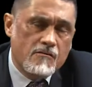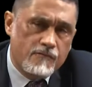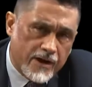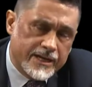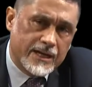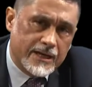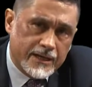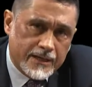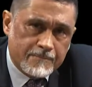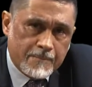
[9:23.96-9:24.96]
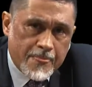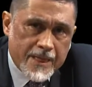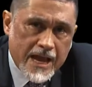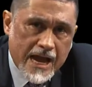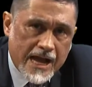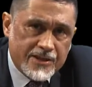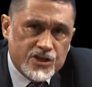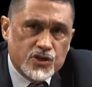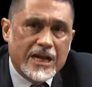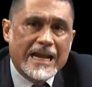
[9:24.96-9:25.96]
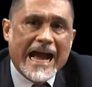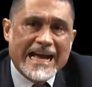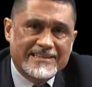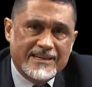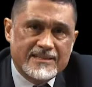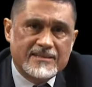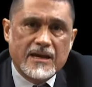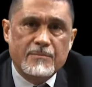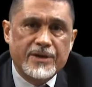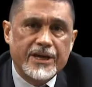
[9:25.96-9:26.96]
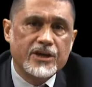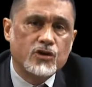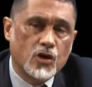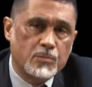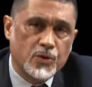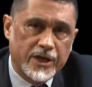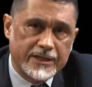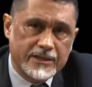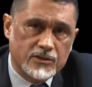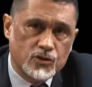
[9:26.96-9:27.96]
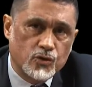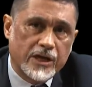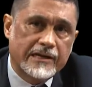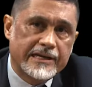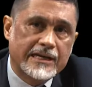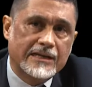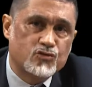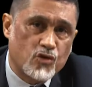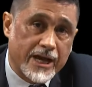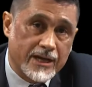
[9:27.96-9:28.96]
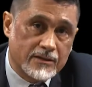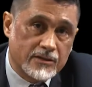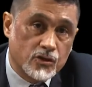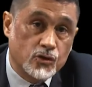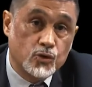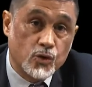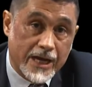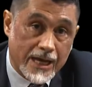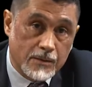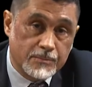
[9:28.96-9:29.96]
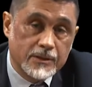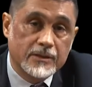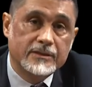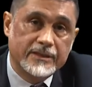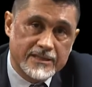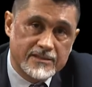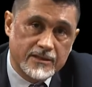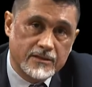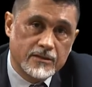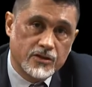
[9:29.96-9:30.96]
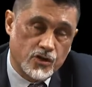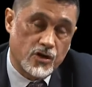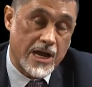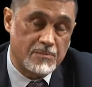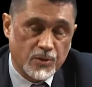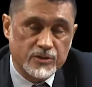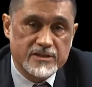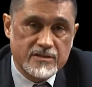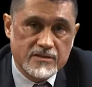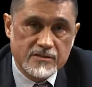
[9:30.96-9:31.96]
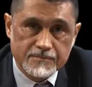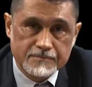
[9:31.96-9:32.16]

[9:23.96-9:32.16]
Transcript: Finally, additional assays can be incorporated to a clinical trial to help testing your hypothesis.